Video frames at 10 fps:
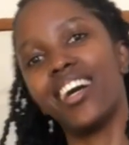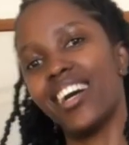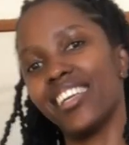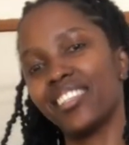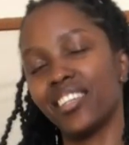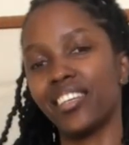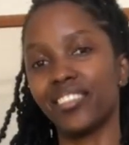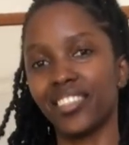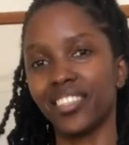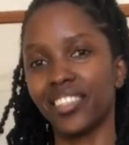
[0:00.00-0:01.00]
I still have
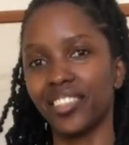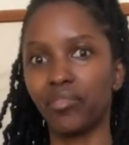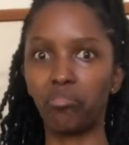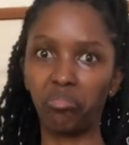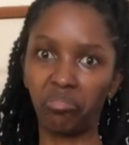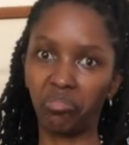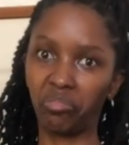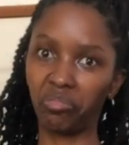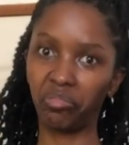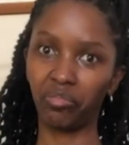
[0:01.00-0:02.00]
to sell them.
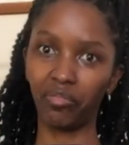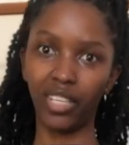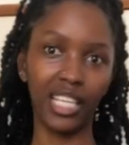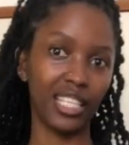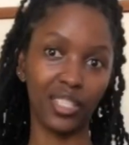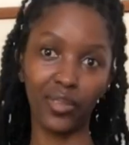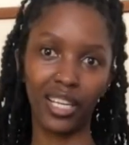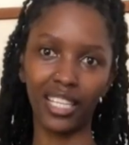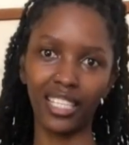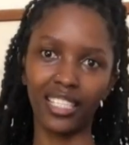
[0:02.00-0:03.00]
It is what
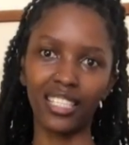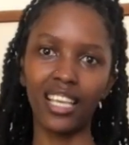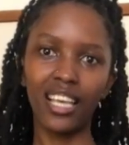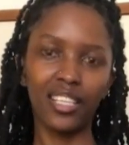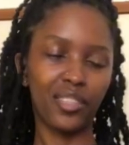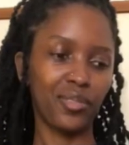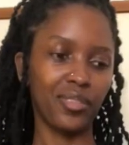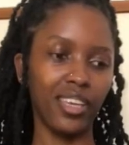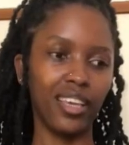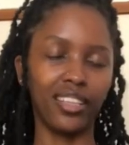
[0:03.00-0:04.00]
it is. So
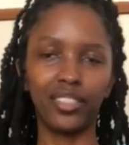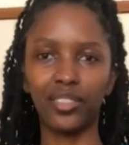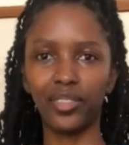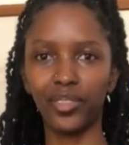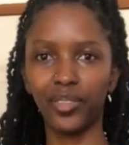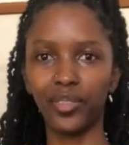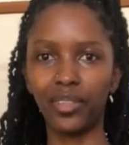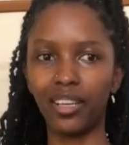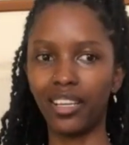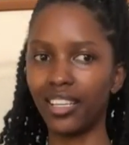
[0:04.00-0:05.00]
yeah,
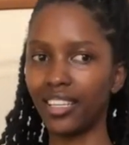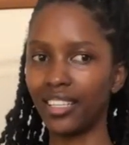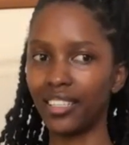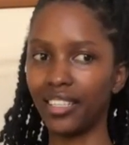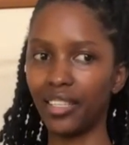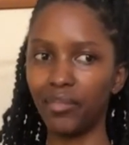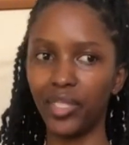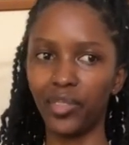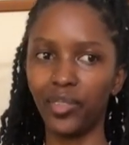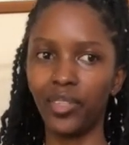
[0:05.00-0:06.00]
let me
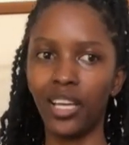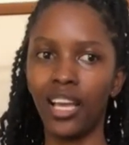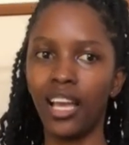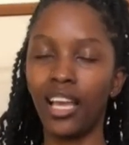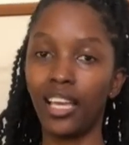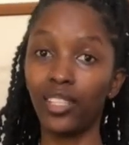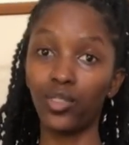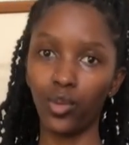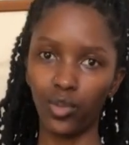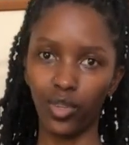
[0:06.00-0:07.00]
know in
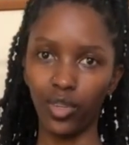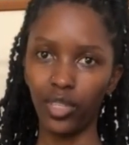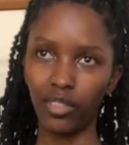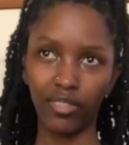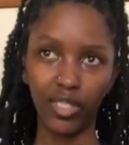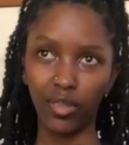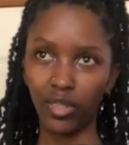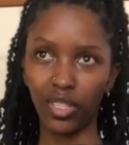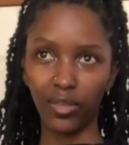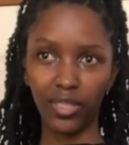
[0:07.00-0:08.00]
total, even
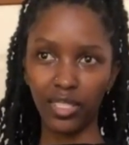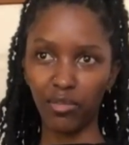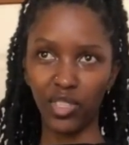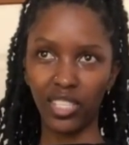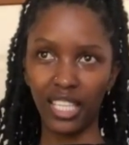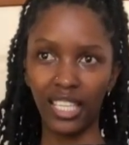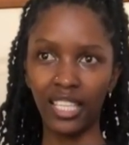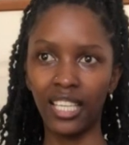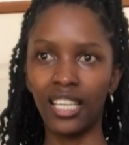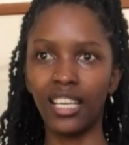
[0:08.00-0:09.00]
including the ones I'm reselling,
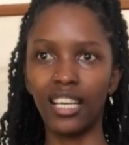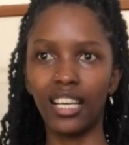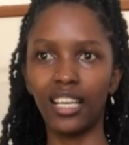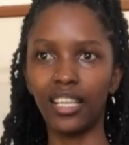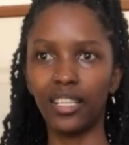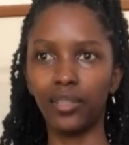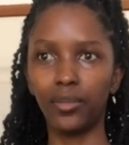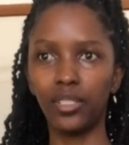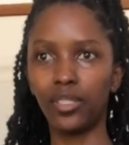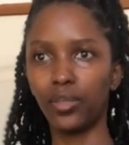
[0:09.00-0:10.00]

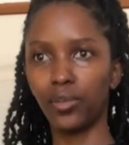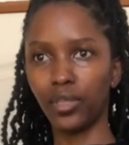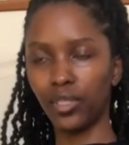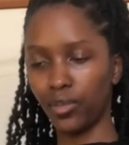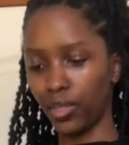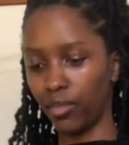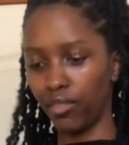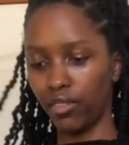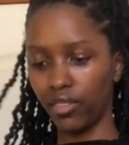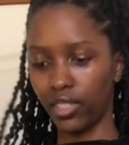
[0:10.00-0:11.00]
which ones were your
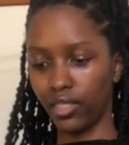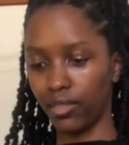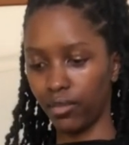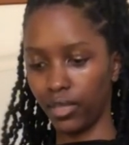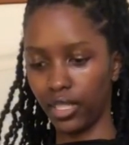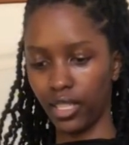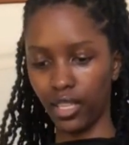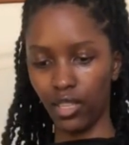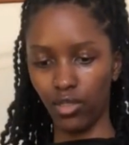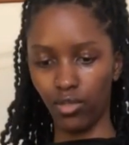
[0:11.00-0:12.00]
favorites? What are
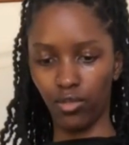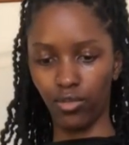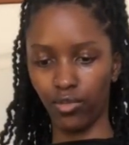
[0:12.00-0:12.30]
you?